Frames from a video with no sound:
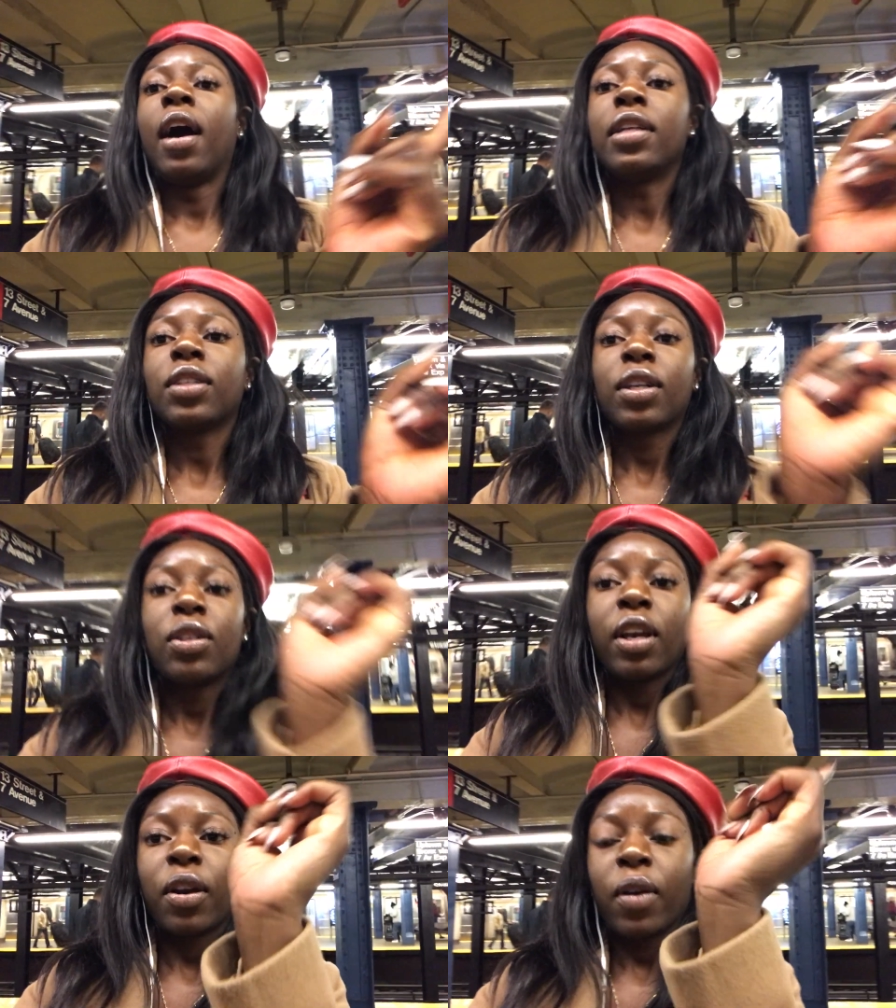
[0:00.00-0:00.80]
I took a
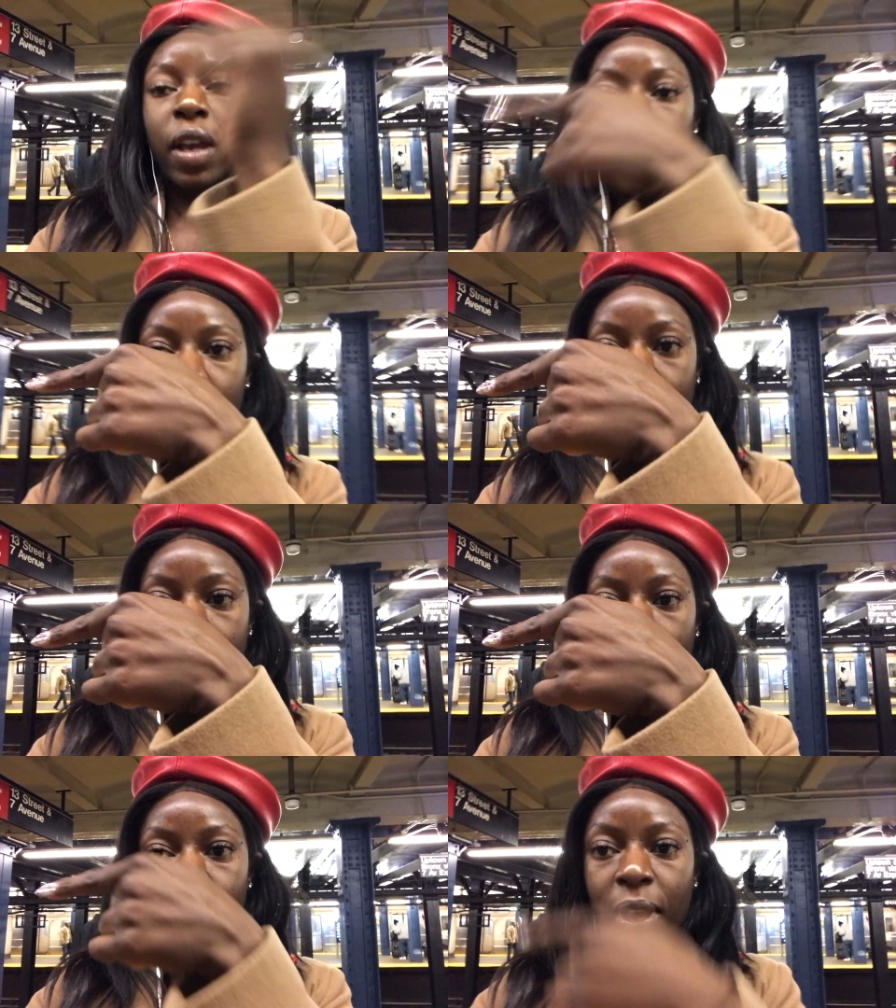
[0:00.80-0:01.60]
train going
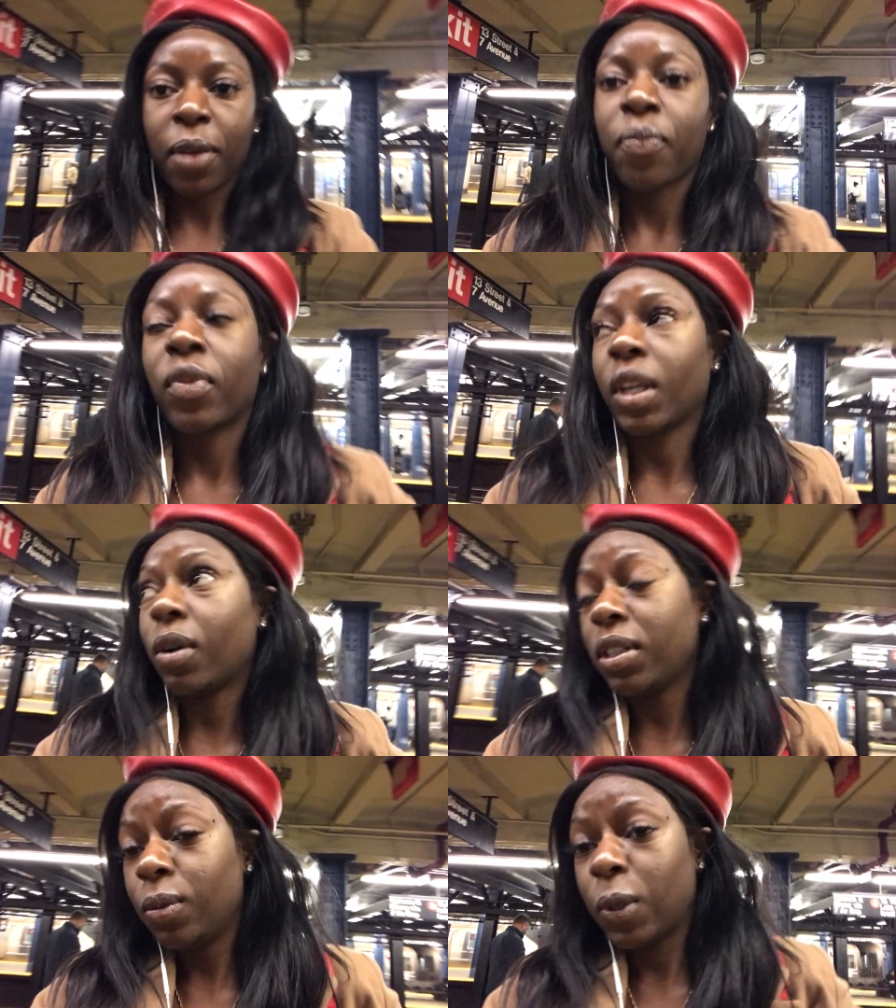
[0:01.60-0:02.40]
that way,
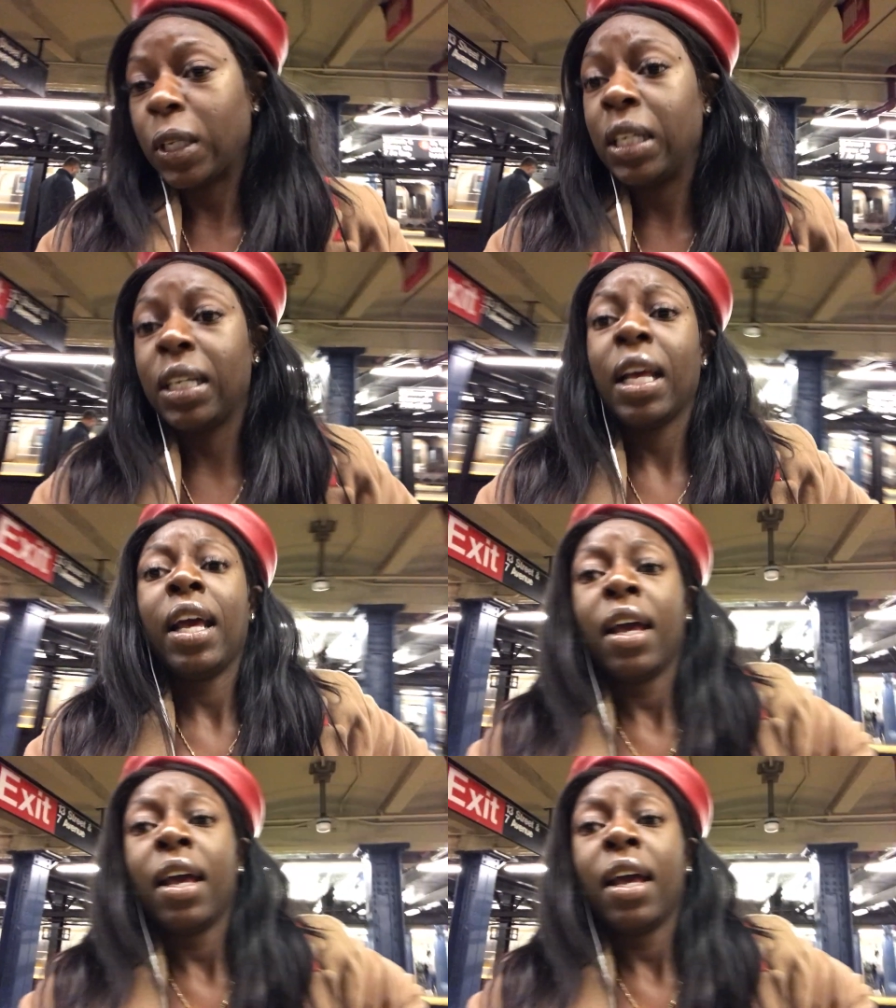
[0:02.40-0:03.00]
going to Brooklyn,